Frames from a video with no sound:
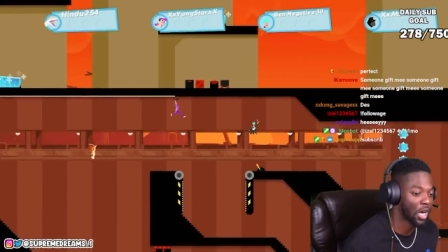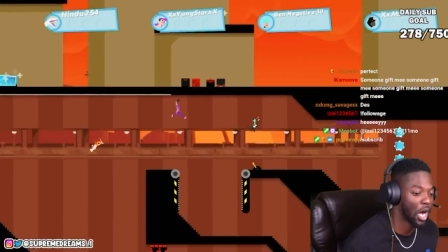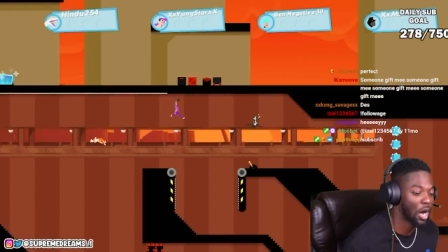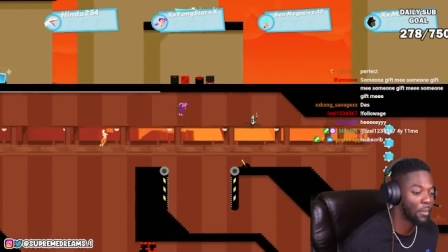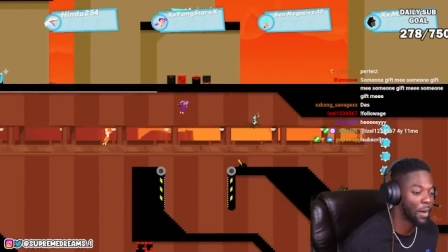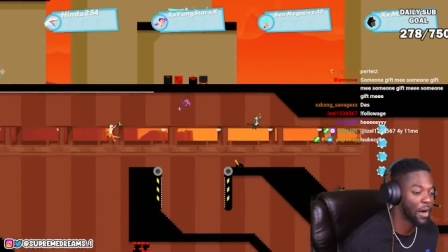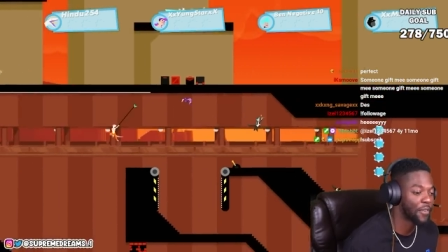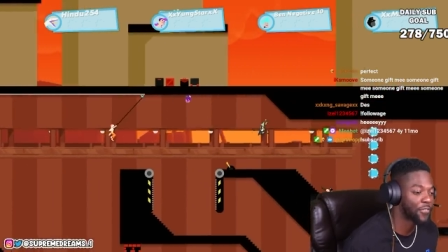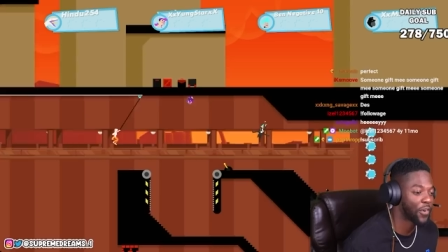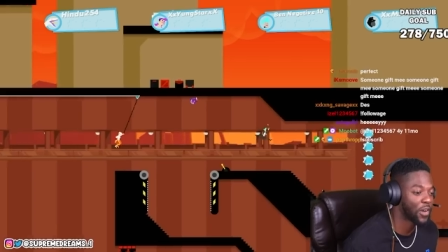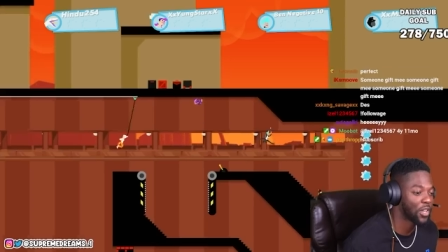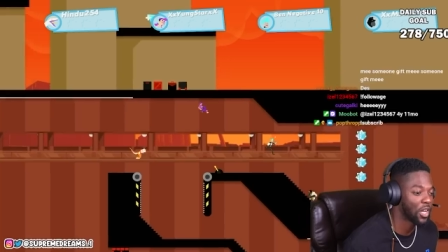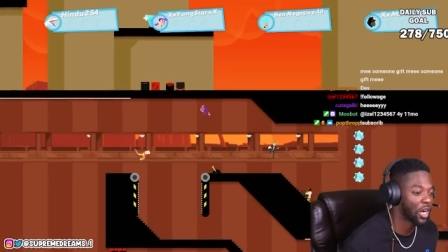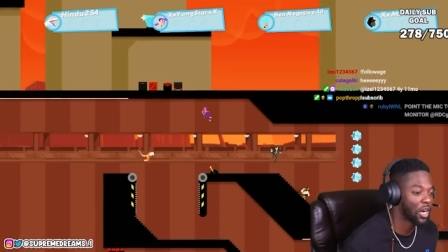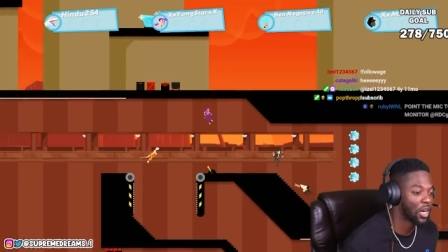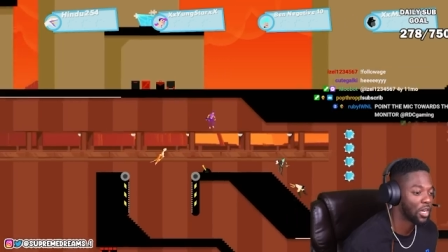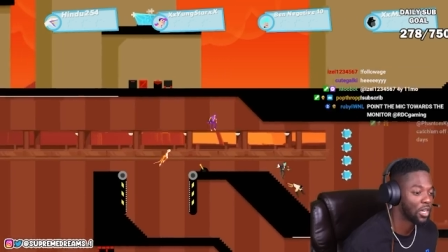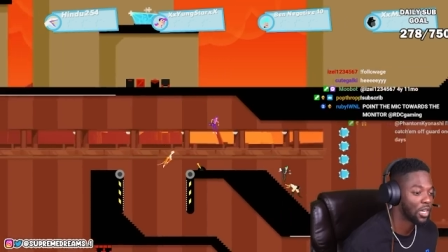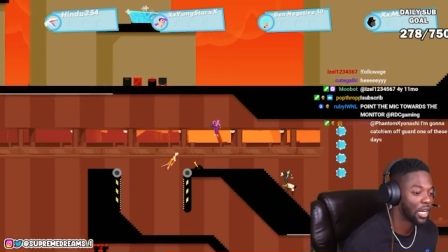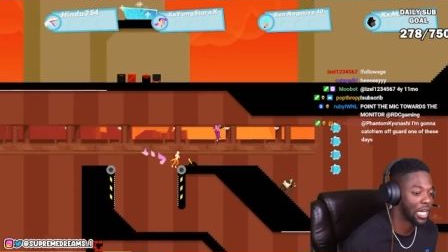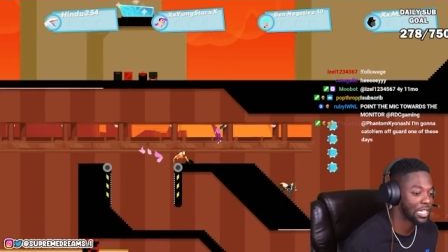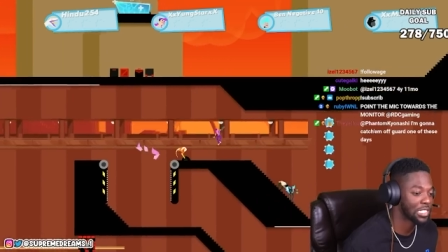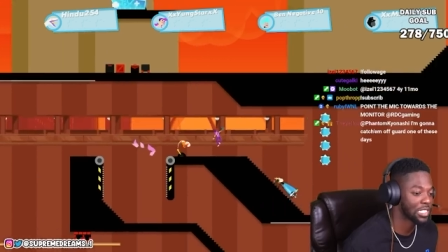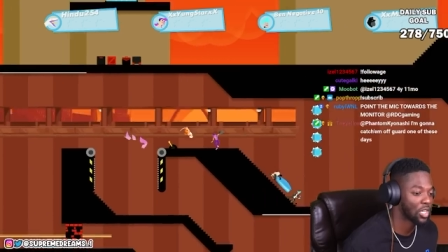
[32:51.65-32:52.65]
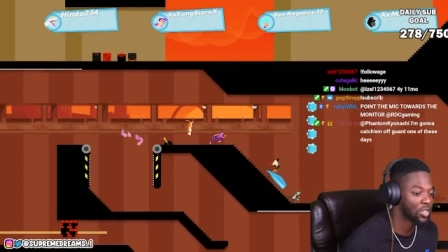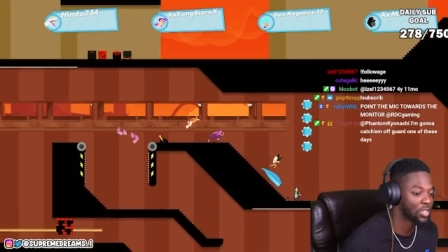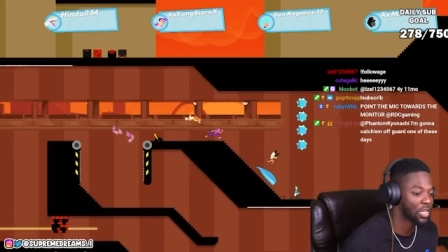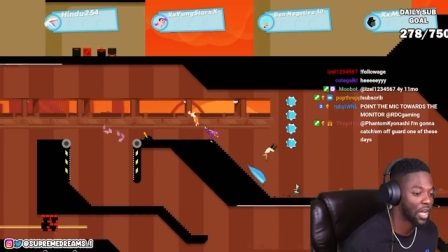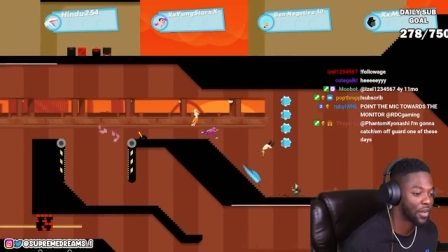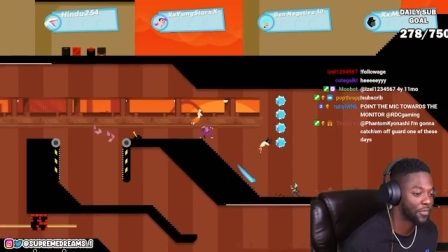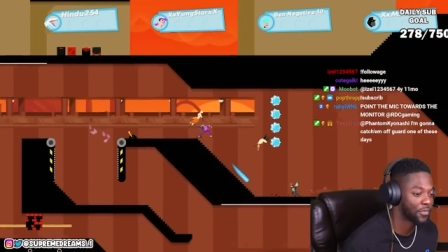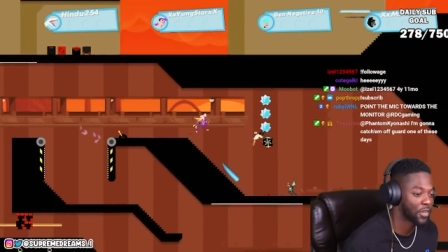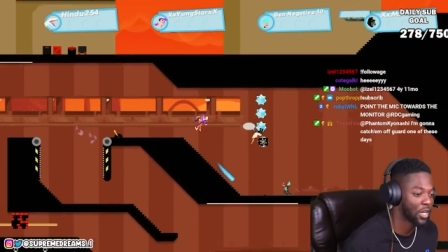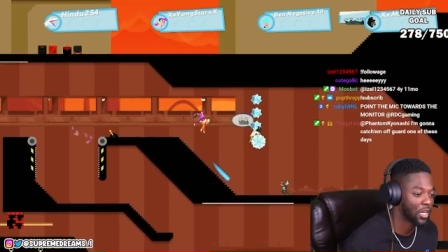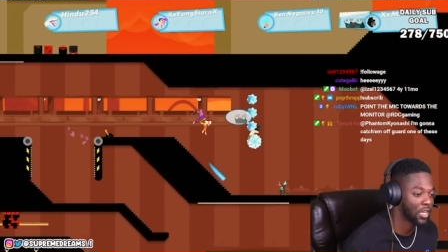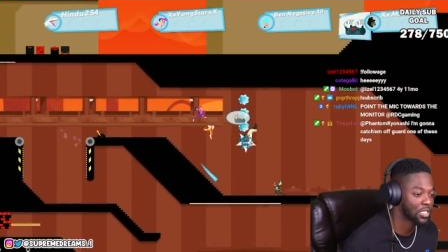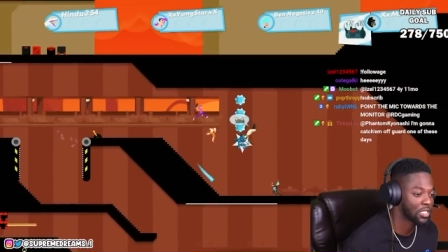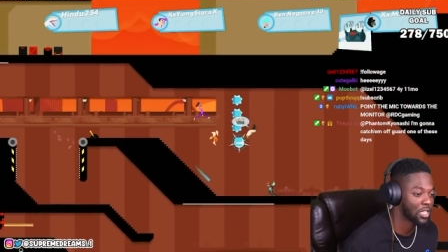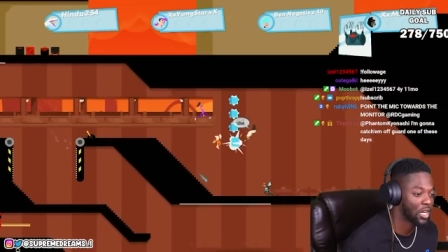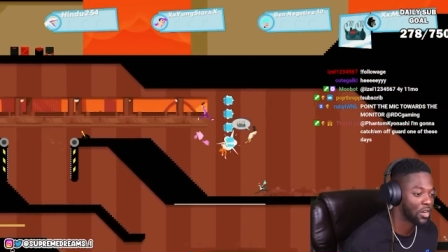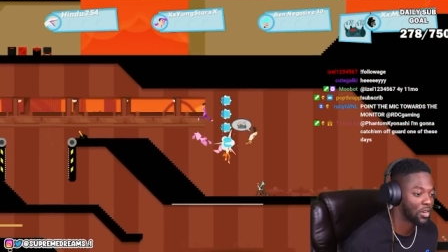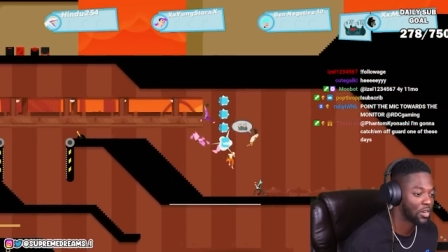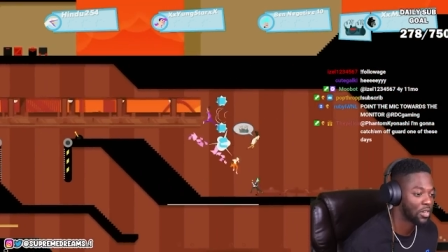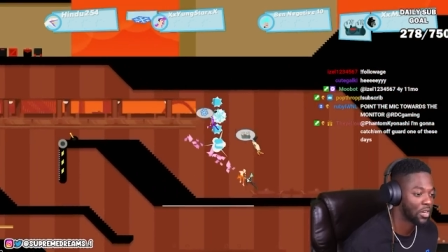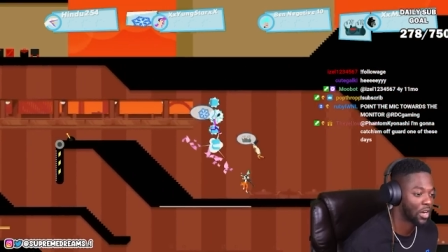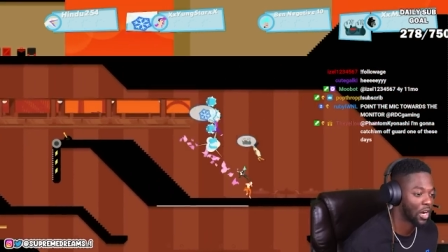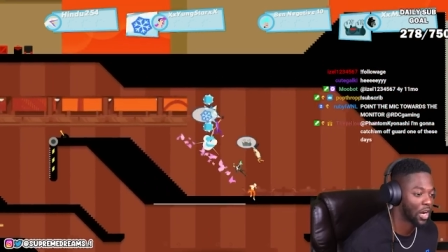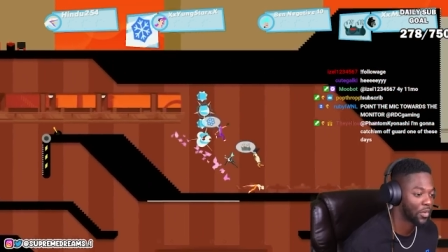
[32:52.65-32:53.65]
Oh, my fault, y'all. I sat down for y'all. Let's go.
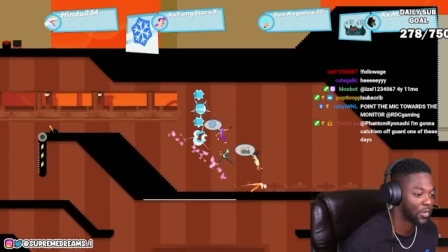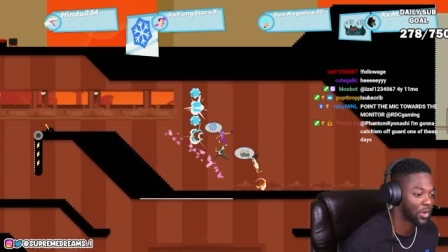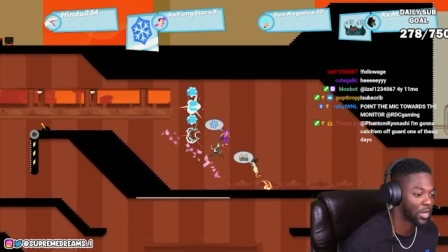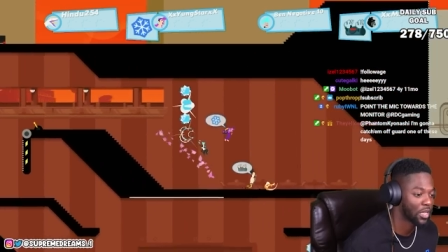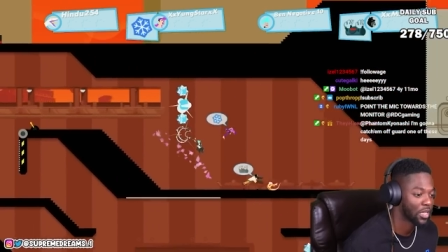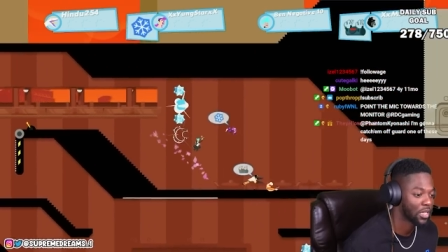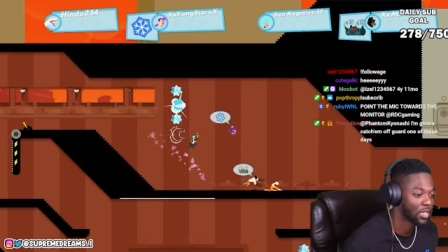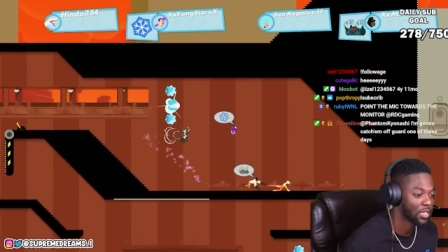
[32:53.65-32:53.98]
All right, ready?